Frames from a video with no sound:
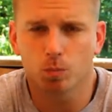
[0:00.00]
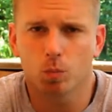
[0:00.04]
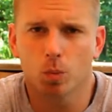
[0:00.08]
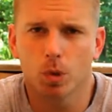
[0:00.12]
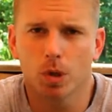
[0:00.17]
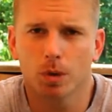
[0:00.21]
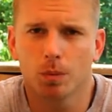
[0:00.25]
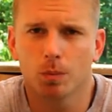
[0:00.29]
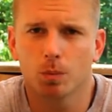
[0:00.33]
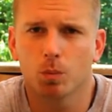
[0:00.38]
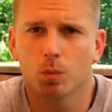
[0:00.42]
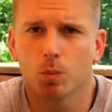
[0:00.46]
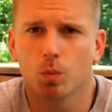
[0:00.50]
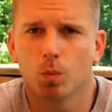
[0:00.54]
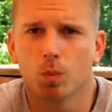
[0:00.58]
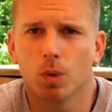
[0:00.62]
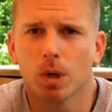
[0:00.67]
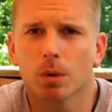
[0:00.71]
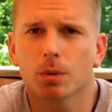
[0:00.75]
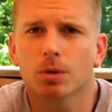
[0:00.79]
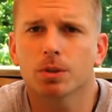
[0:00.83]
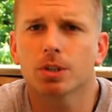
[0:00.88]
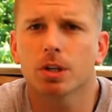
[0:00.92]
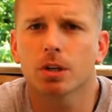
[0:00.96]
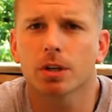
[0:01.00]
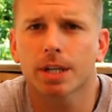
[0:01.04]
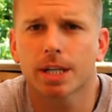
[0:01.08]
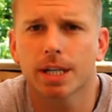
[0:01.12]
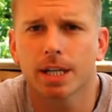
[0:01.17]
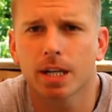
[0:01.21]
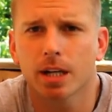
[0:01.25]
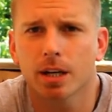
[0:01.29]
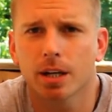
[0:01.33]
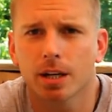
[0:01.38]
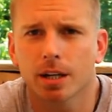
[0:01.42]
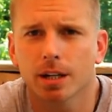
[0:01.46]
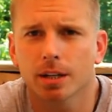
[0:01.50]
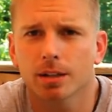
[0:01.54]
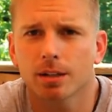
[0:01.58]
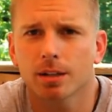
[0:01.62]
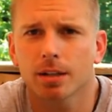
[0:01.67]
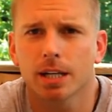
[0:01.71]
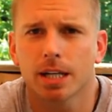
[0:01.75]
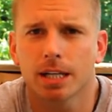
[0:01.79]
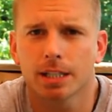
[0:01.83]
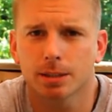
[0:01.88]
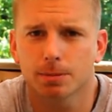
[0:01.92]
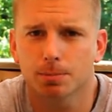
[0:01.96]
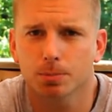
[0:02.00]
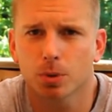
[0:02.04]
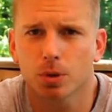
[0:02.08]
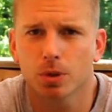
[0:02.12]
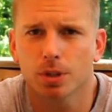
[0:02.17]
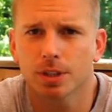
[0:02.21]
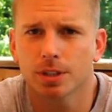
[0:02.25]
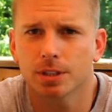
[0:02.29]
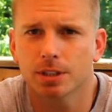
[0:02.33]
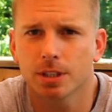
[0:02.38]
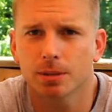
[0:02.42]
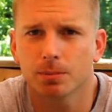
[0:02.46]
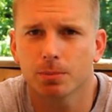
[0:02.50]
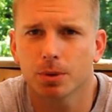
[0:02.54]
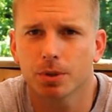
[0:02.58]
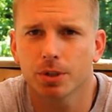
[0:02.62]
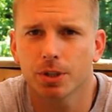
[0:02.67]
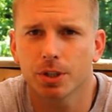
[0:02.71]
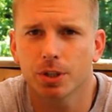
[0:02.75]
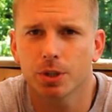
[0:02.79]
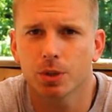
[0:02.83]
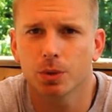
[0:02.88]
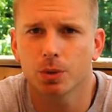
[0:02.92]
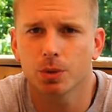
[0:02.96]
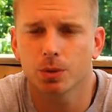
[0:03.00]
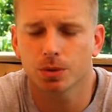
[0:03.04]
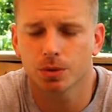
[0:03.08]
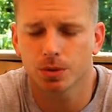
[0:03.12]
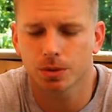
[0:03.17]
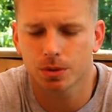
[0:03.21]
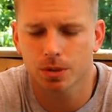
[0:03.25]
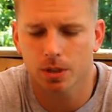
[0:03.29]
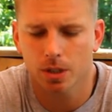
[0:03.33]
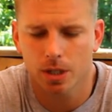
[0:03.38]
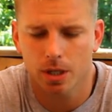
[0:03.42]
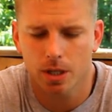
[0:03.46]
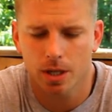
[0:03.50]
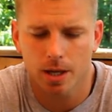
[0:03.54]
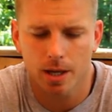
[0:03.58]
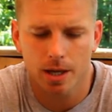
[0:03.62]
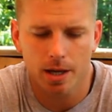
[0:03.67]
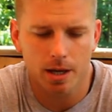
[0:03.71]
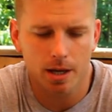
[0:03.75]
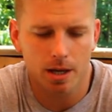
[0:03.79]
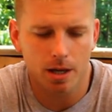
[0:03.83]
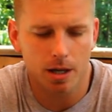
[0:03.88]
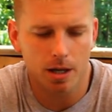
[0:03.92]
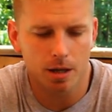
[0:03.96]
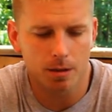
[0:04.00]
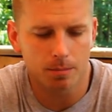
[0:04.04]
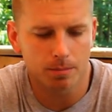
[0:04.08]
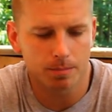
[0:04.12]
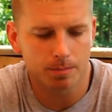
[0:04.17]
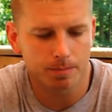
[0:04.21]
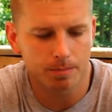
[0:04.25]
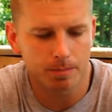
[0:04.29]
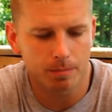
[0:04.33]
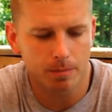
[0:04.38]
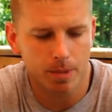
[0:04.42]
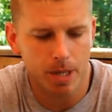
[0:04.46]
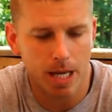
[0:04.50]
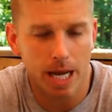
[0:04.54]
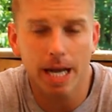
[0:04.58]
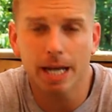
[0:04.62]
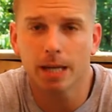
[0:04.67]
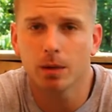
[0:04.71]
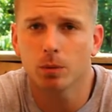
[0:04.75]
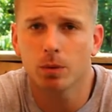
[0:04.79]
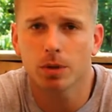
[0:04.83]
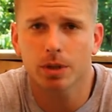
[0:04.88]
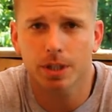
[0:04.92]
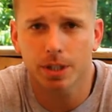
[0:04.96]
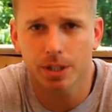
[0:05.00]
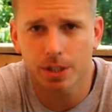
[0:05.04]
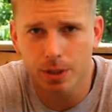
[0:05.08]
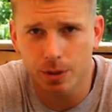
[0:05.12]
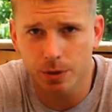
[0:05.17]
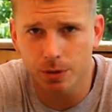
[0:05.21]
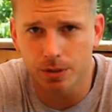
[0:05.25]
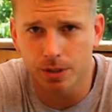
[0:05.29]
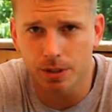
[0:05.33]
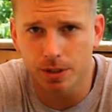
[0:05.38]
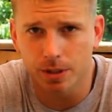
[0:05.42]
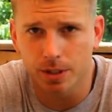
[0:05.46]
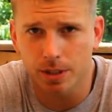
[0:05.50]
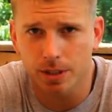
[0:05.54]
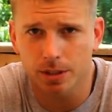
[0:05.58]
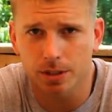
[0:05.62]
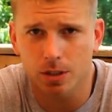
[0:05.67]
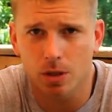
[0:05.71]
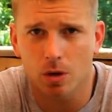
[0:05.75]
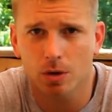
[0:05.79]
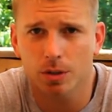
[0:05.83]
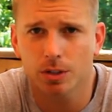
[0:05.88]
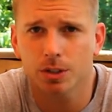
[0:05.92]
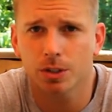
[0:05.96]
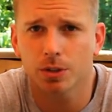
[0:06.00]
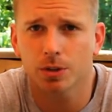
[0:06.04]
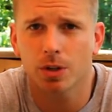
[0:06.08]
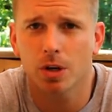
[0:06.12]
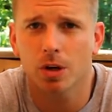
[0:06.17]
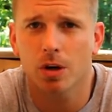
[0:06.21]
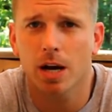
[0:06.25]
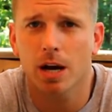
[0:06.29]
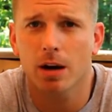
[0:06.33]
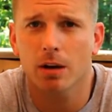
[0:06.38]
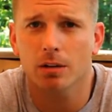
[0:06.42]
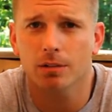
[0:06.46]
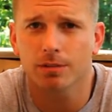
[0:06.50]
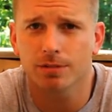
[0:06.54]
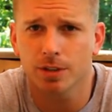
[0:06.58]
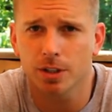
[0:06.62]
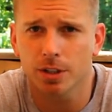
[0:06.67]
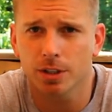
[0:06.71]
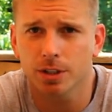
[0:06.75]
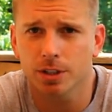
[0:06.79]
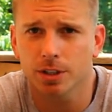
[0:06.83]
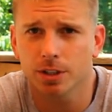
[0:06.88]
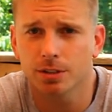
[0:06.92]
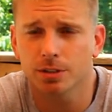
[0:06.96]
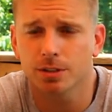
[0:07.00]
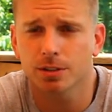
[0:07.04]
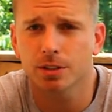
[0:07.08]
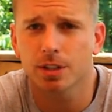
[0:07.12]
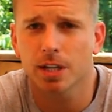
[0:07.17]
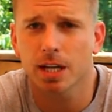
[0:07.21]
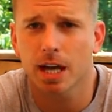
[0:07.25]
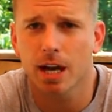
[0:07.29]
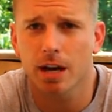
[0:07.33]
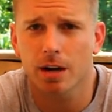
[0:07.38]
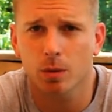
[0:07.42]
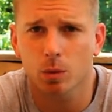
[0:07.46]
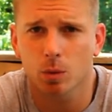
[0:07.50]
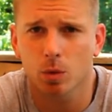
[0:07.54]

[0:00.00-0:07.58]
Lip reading: When we were turkey hunting, it's pretty simple to use. Anyone can use it, as long as you know how it functions, how